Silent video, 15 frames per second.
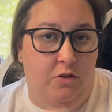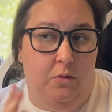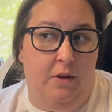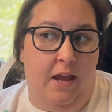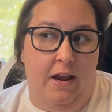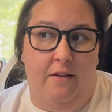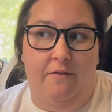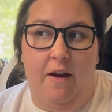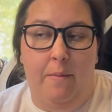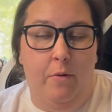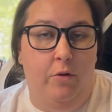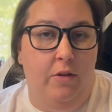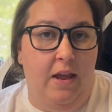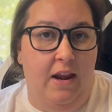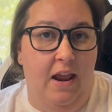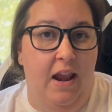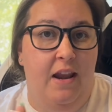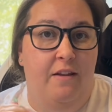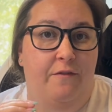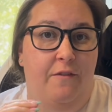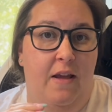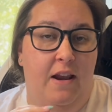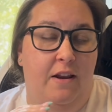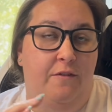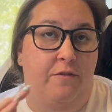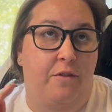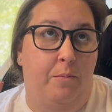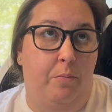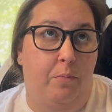So again, if I'm only, if